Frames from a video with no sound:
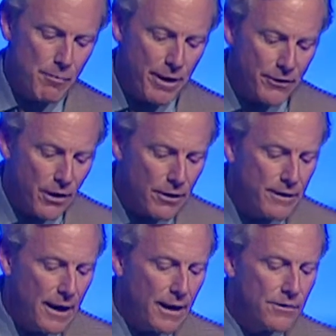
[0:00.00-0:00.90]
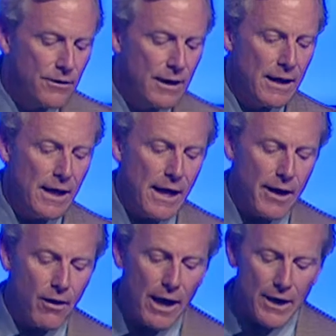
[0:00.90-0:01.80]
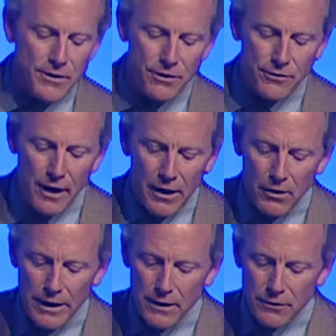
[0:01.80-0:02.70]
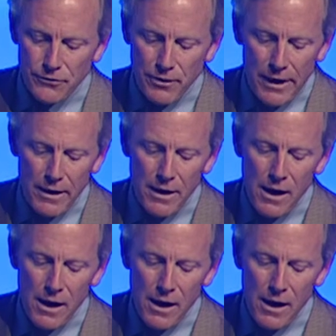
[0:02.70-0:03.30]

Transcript: because our deeds and our actions not only illustrate